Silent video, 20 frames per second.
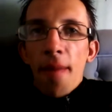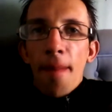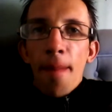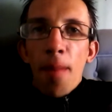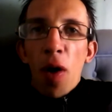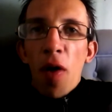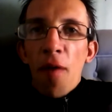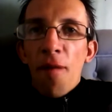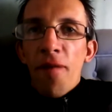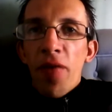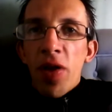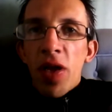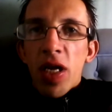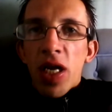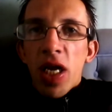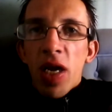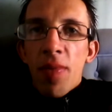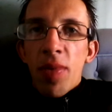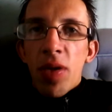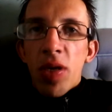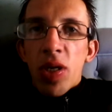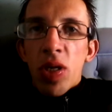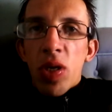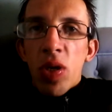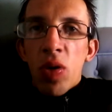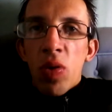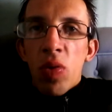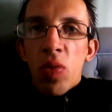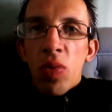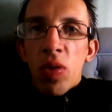More videos coming
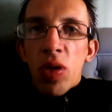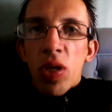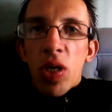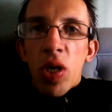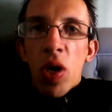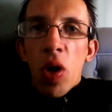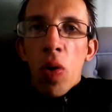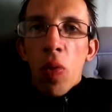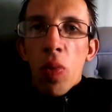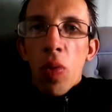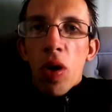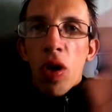soon. So